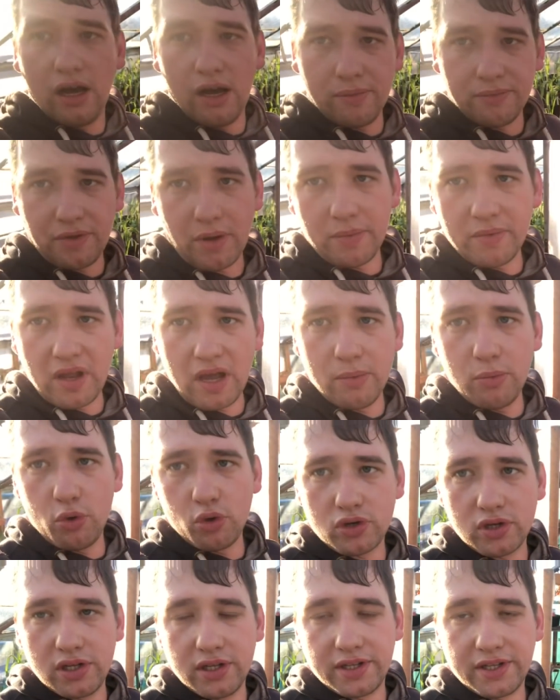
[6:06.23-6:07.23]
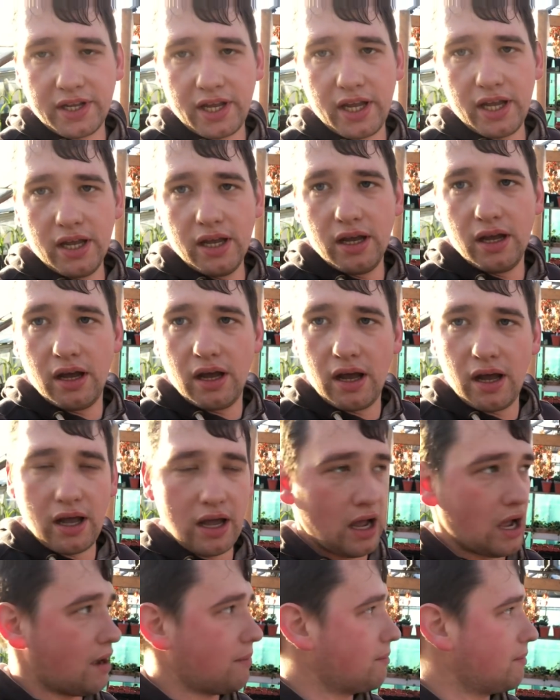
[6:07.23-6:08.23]
I'm down here most of the day.
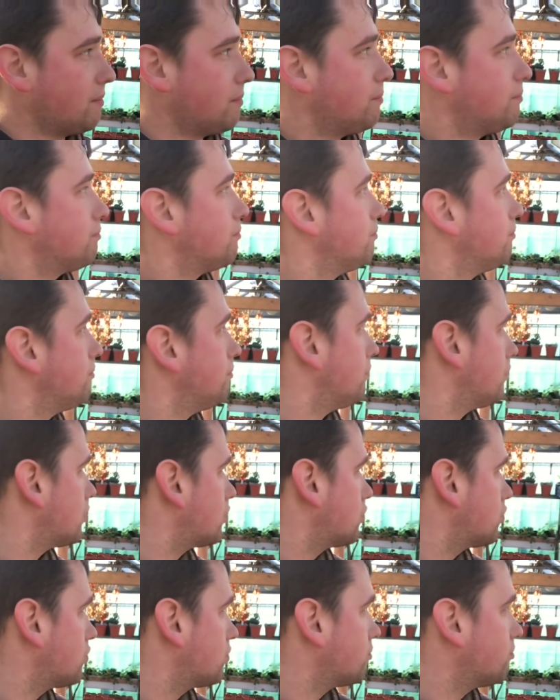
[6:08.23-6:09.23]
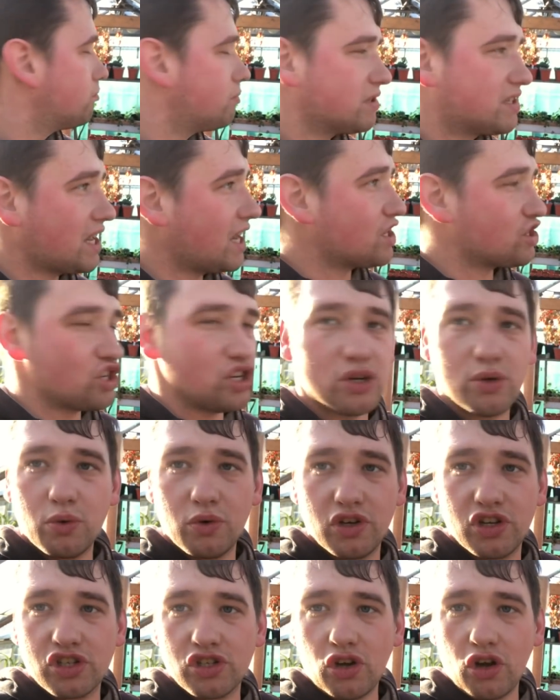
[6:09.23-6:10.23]
I'm potentially
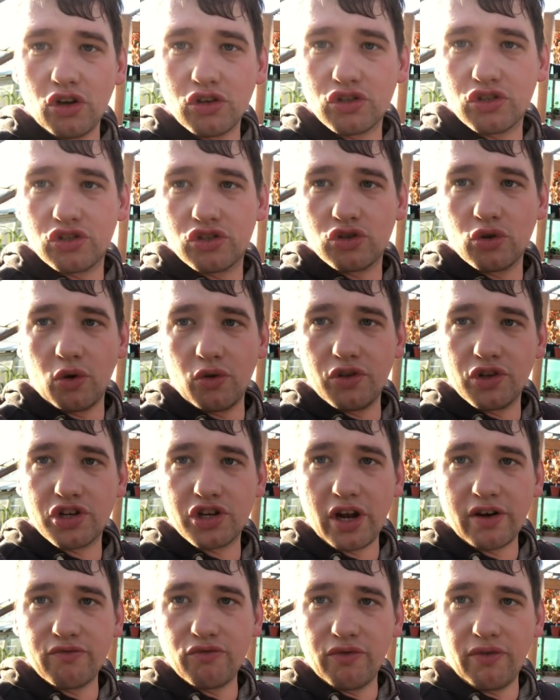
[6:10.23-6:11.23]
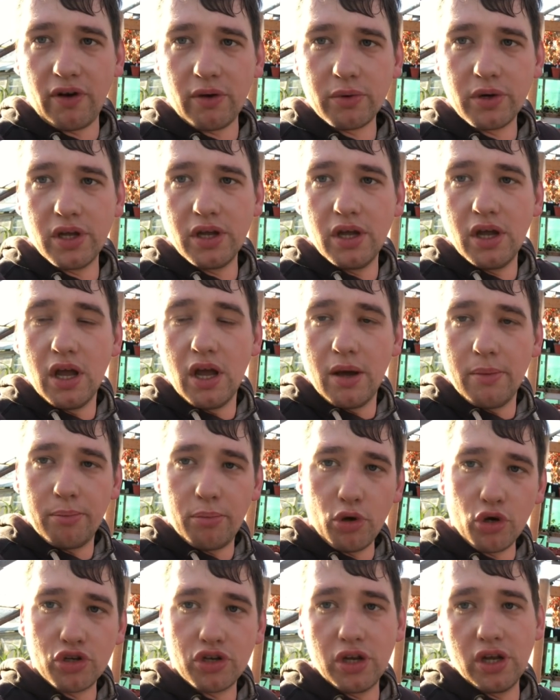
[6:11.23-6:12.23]
going to start sorting the shed roof out.
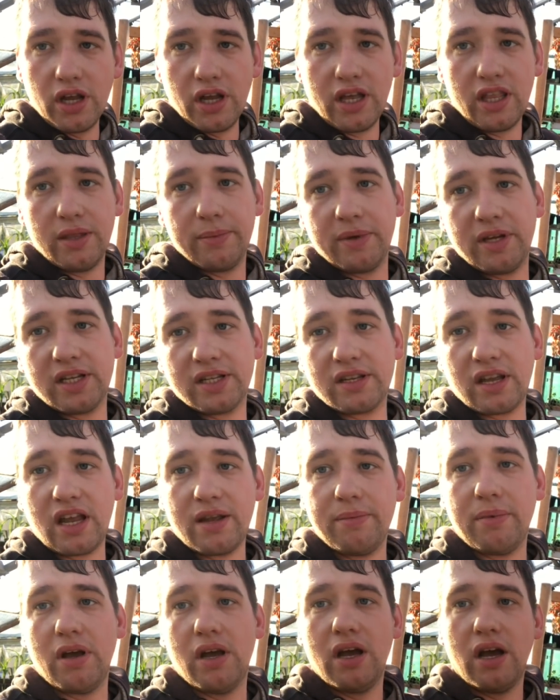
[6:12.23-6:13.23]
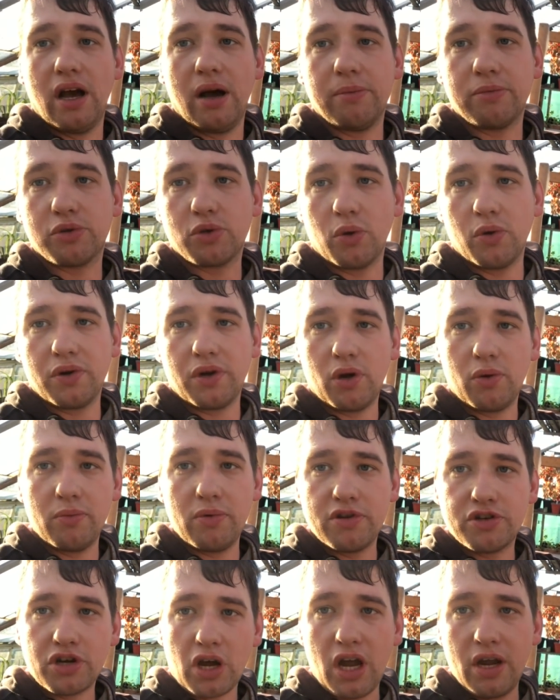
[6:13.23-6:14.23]
But in the meantime, I'm sorting out
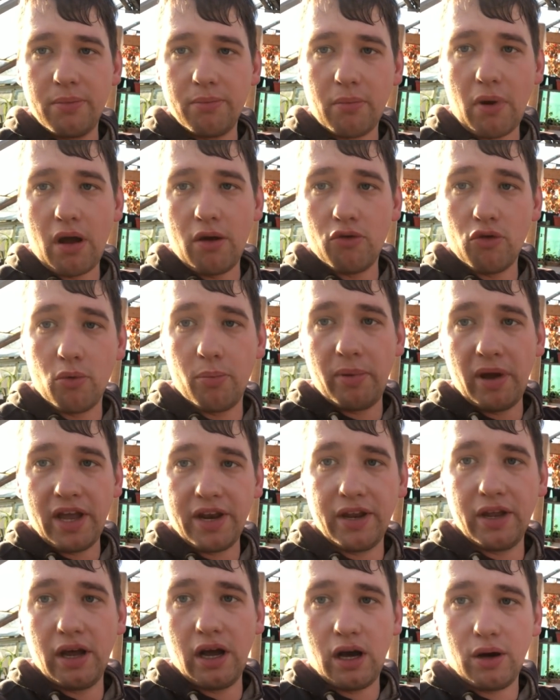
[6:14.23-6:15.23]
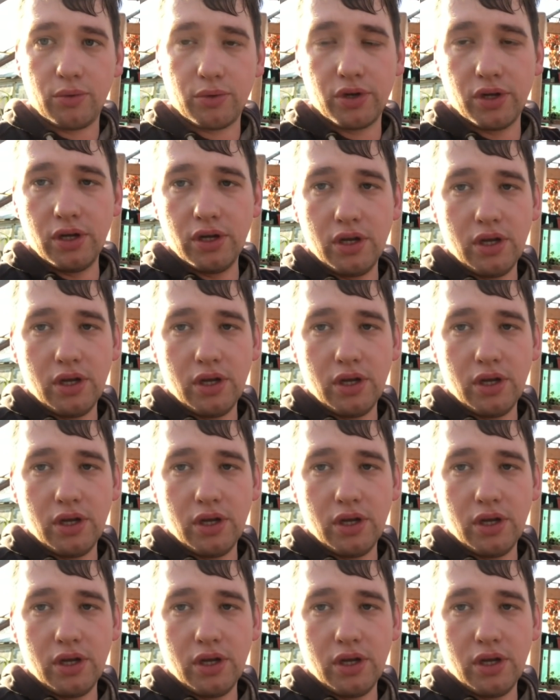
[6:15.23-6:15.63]
my giant marrow bed out.